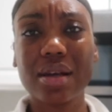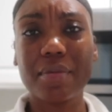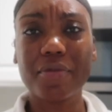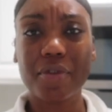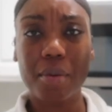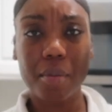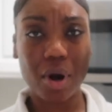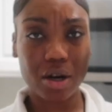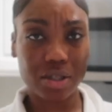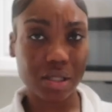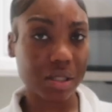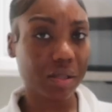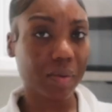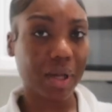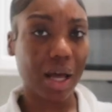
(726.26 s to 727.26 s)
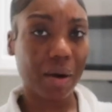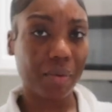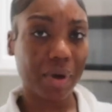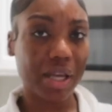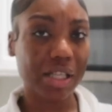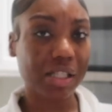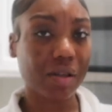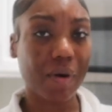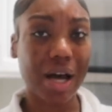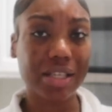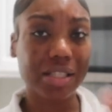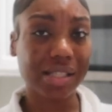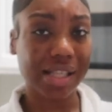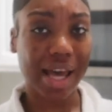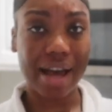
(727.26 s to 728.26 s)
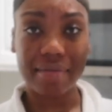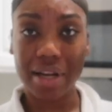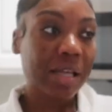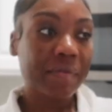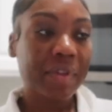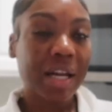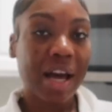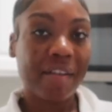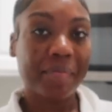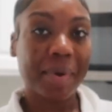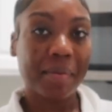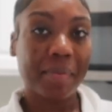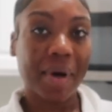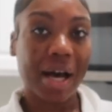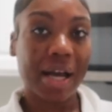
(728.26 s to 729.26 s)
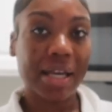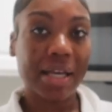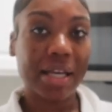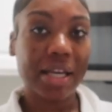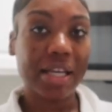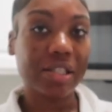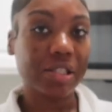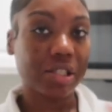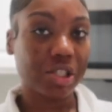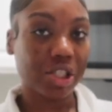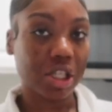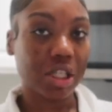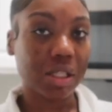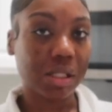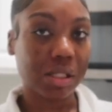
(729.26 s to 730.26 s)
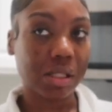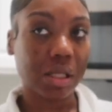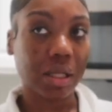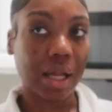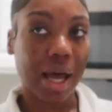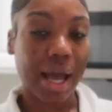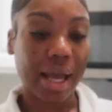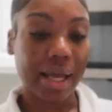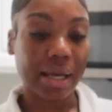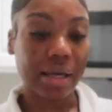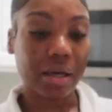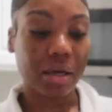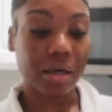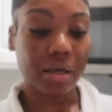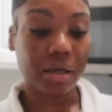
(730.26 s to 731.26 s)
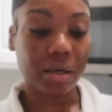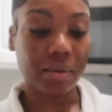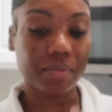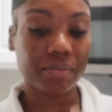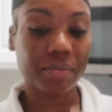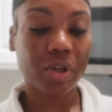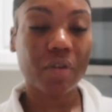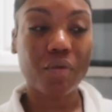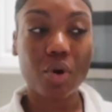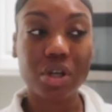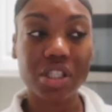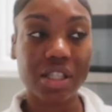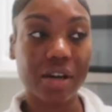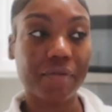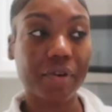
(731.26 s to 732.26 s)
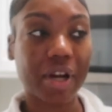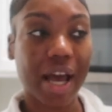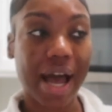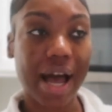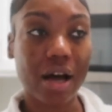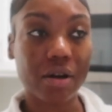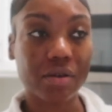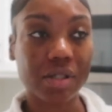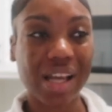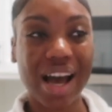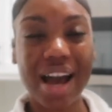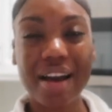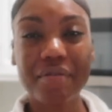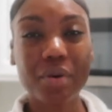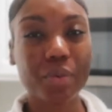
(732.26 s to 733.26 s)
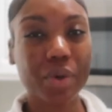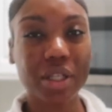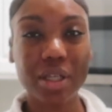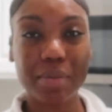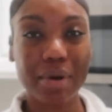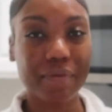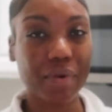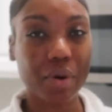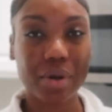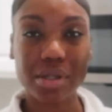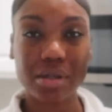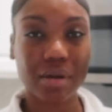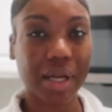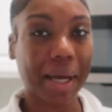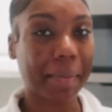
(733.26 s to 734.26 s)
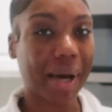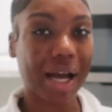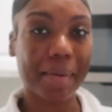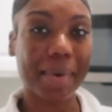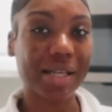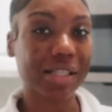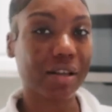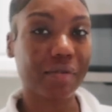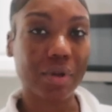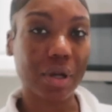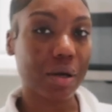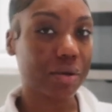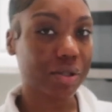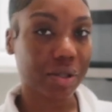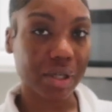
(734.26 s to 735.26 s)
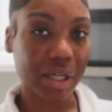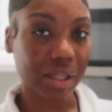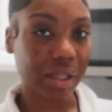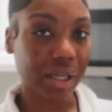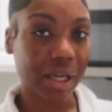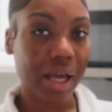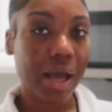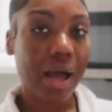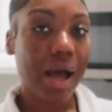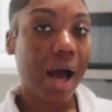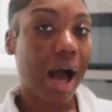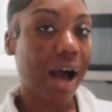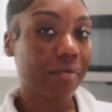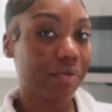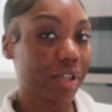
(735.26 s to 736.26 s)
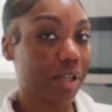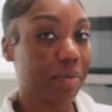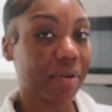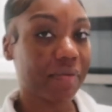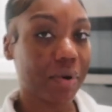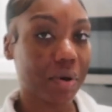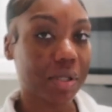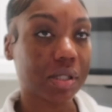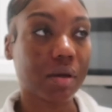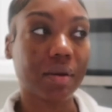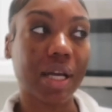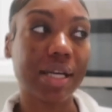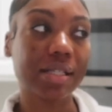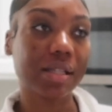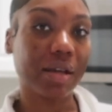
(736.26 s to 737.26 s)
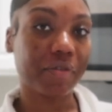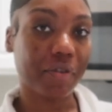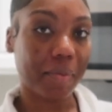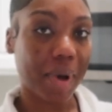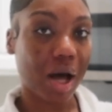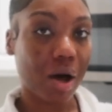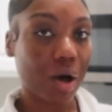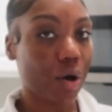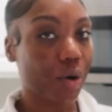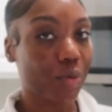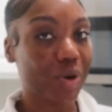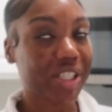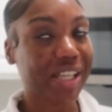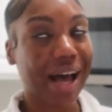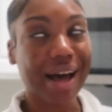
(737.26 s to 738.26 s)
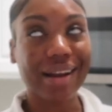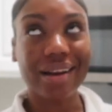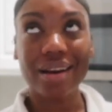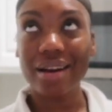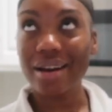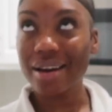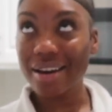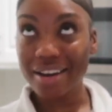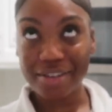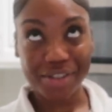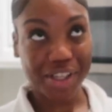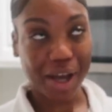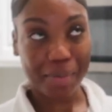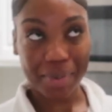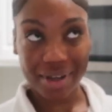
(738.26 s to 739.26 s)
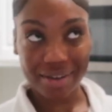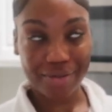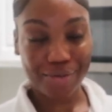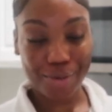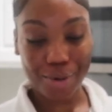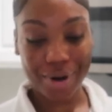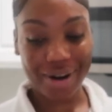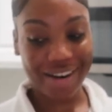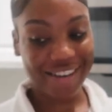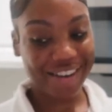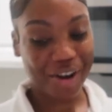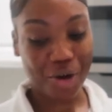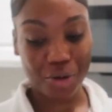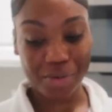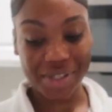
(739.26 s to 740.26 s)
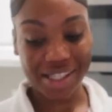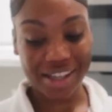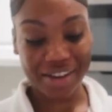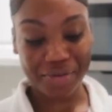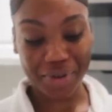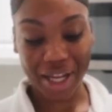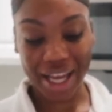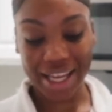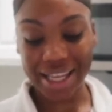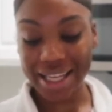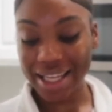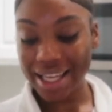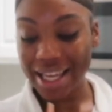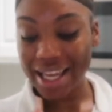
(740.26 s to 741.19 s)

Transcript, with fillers: some from marshall's when i went so i just have something i've been buying is just like um of course stuff for the house i haven't really been focused on like buying myself clothes or nothing i've really been focused on like stuff for my home which i love shopping for home stuff like